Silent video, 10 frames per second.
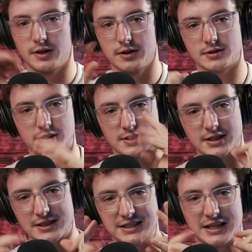So the
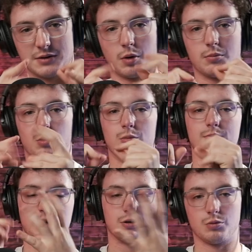16mm
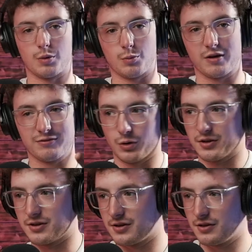1.4,